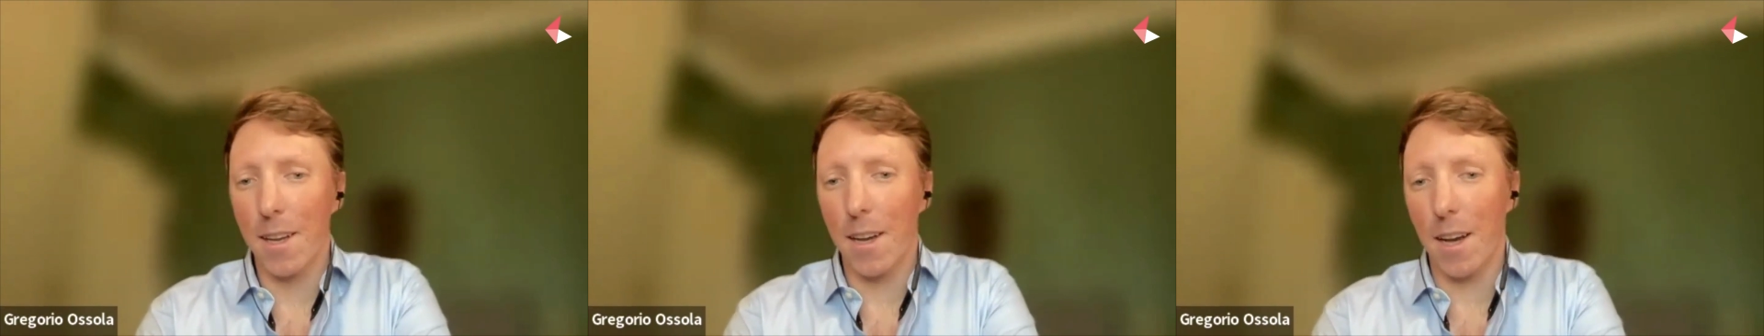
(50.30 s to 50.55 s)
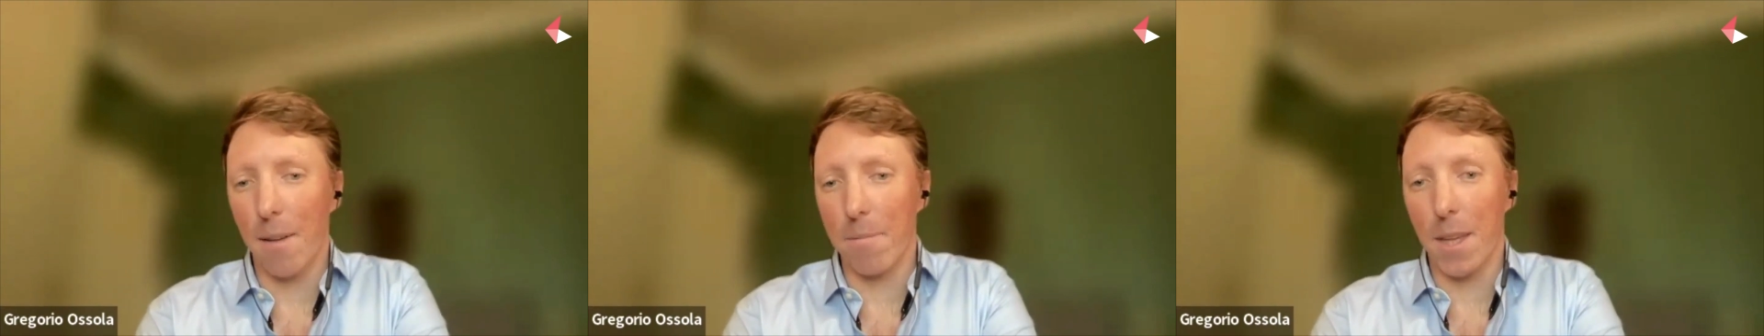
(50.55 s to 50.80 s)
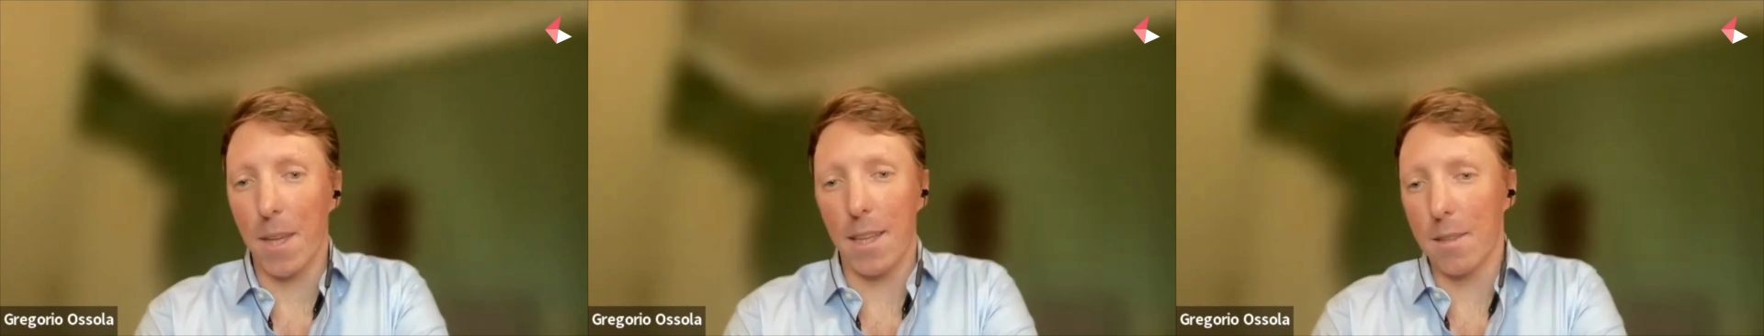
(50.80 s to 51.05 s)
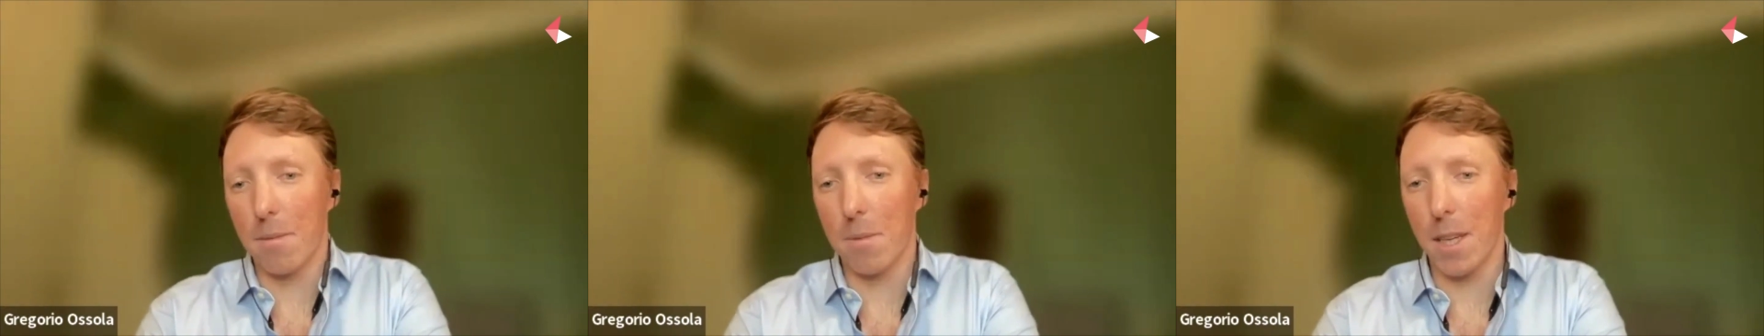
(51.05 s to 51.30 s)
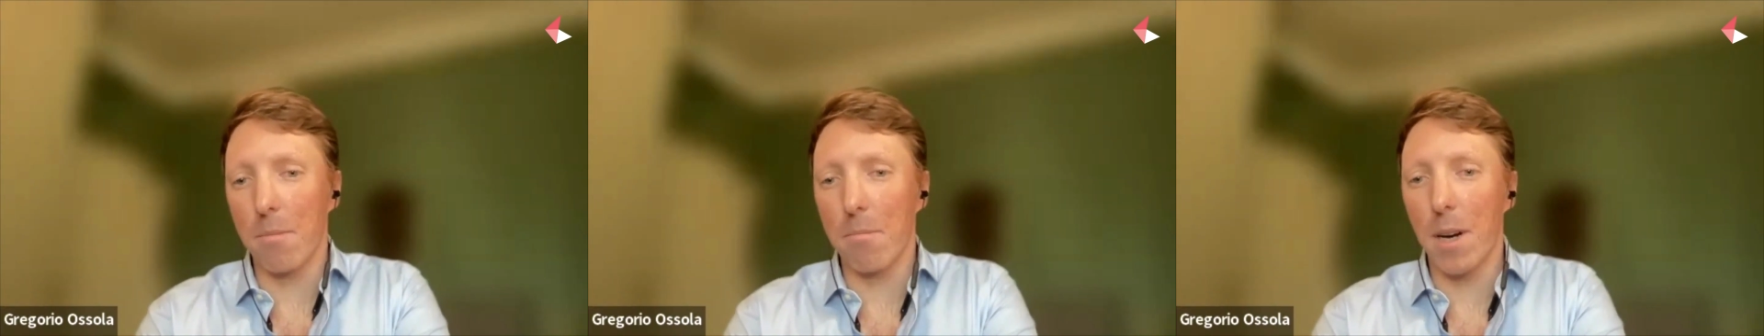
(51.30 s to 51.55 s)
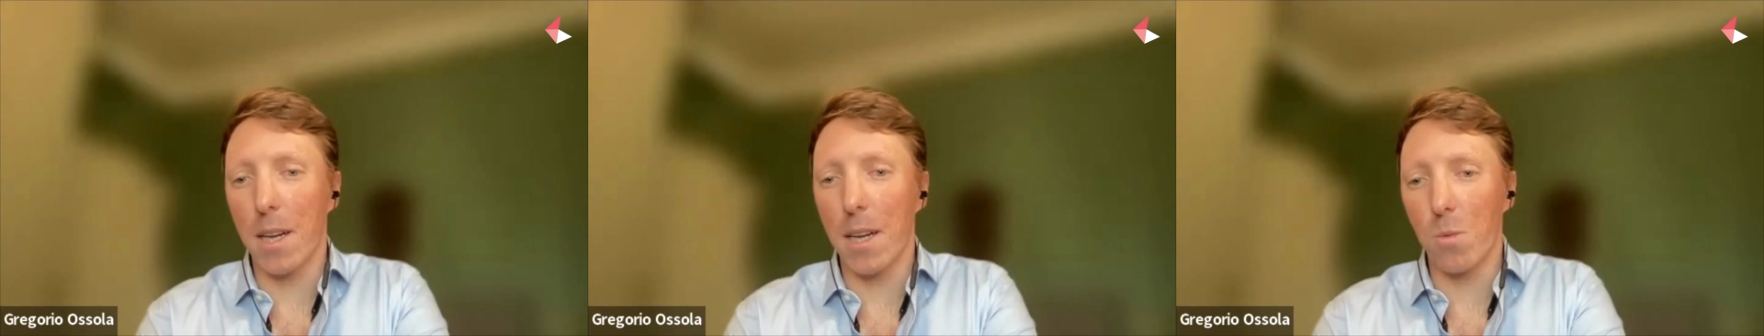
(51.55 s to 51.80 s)
um, they need to be
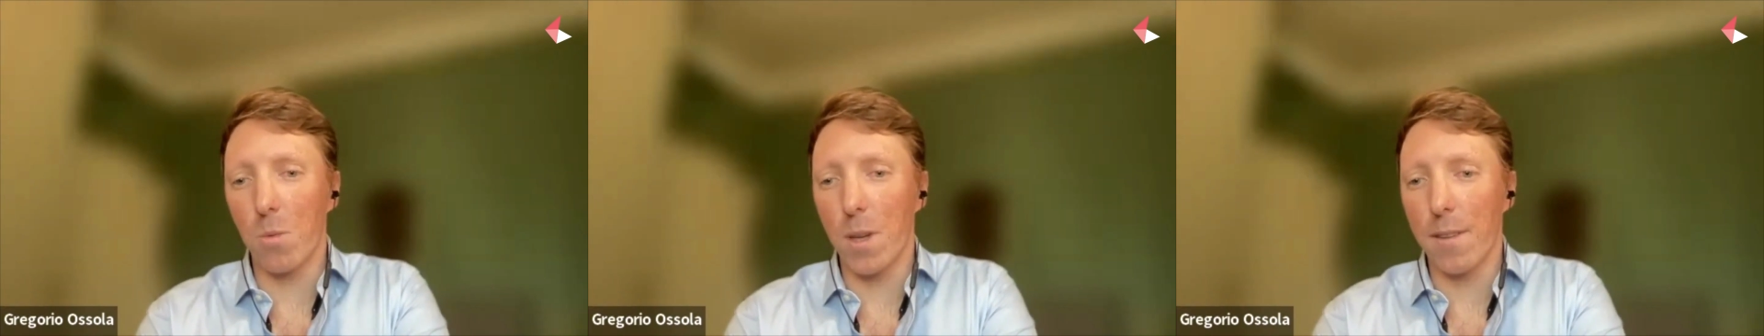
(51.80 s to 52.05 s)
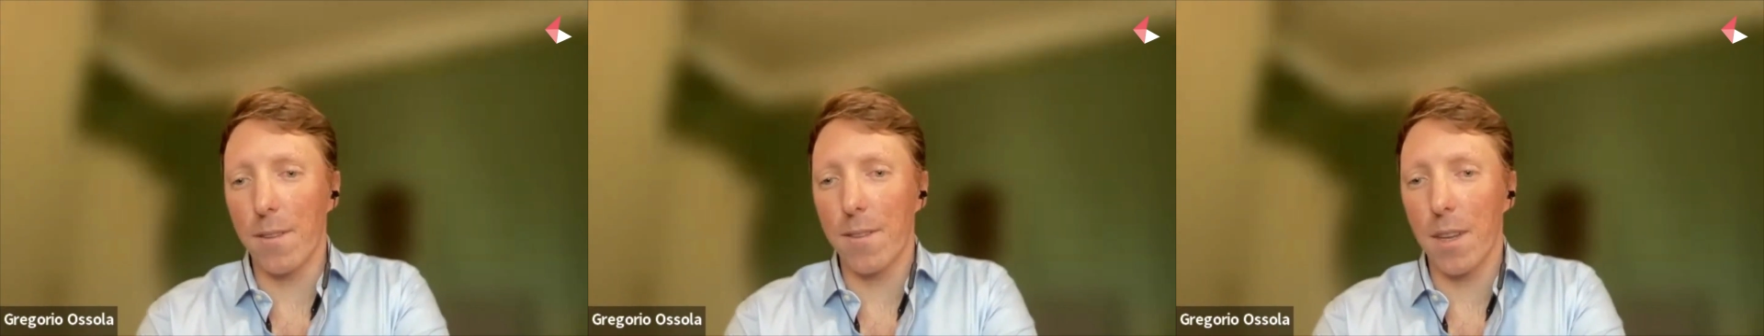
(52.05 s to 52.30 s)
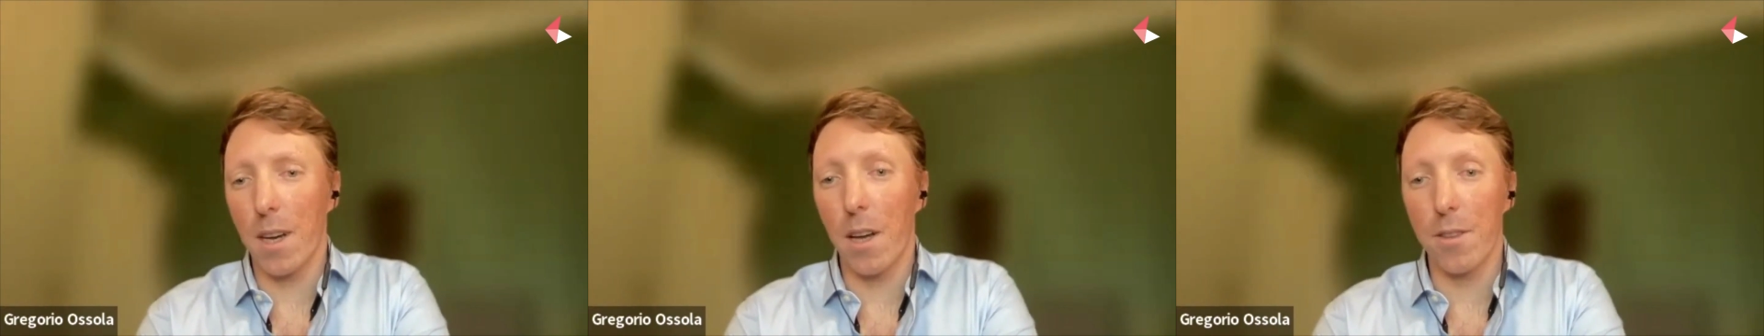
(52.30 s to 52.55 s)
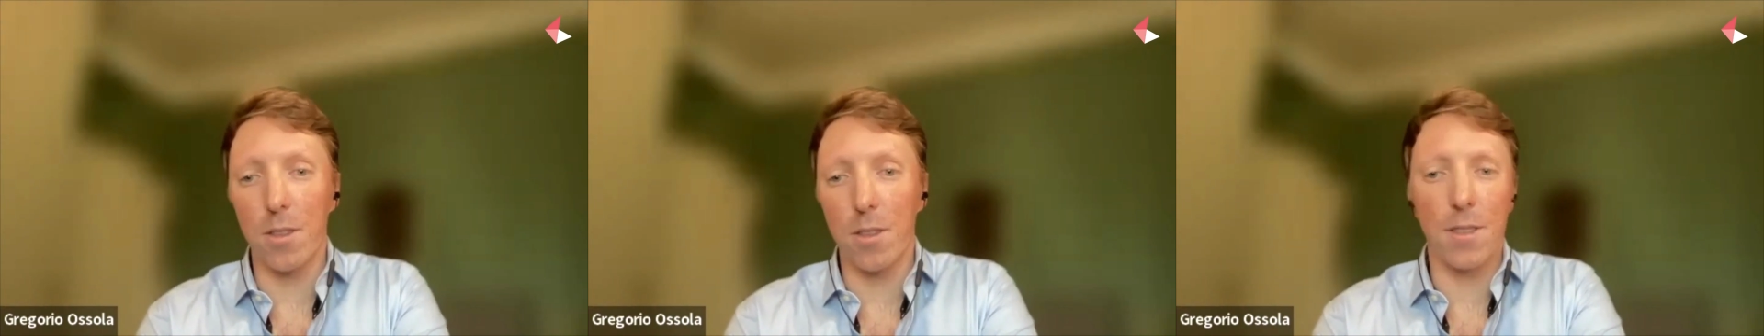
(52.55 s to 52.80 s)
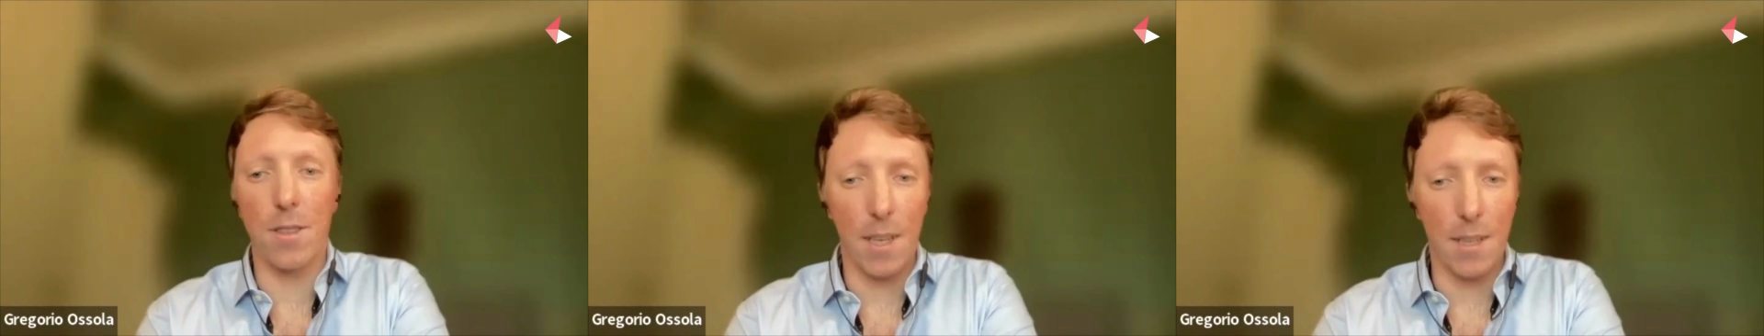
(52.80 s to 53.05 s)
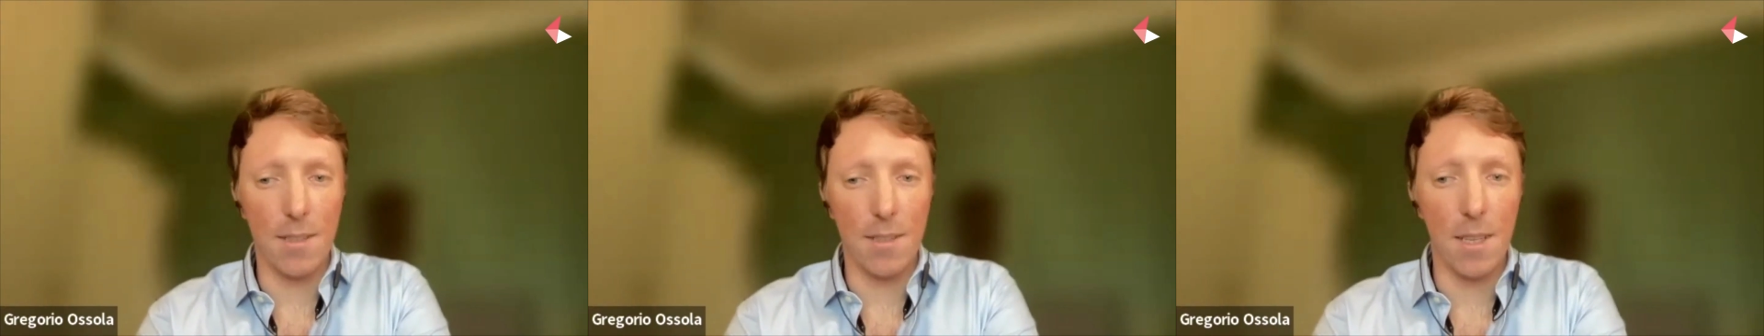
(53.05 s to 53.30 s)
combined with other
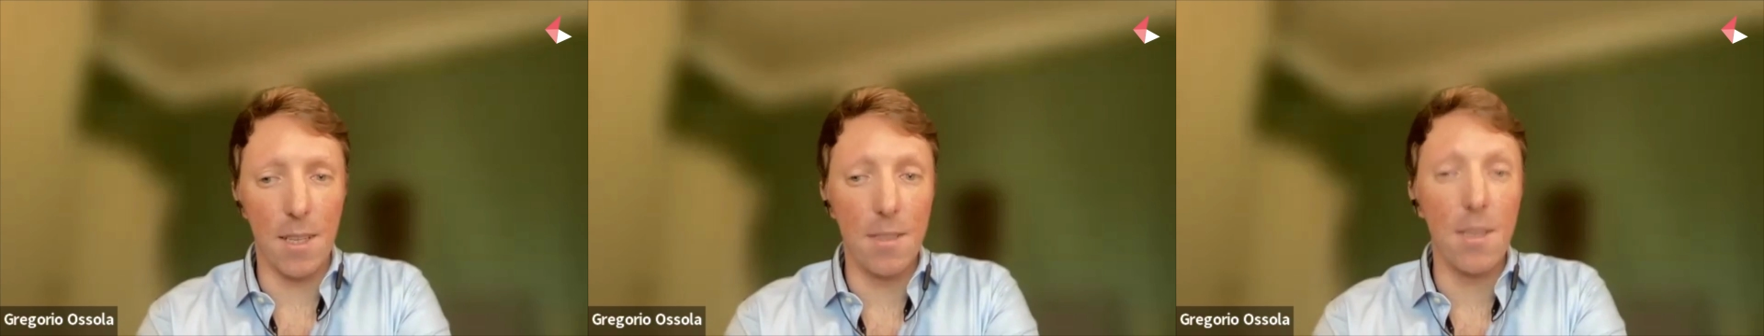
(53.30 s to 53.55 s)
data sets,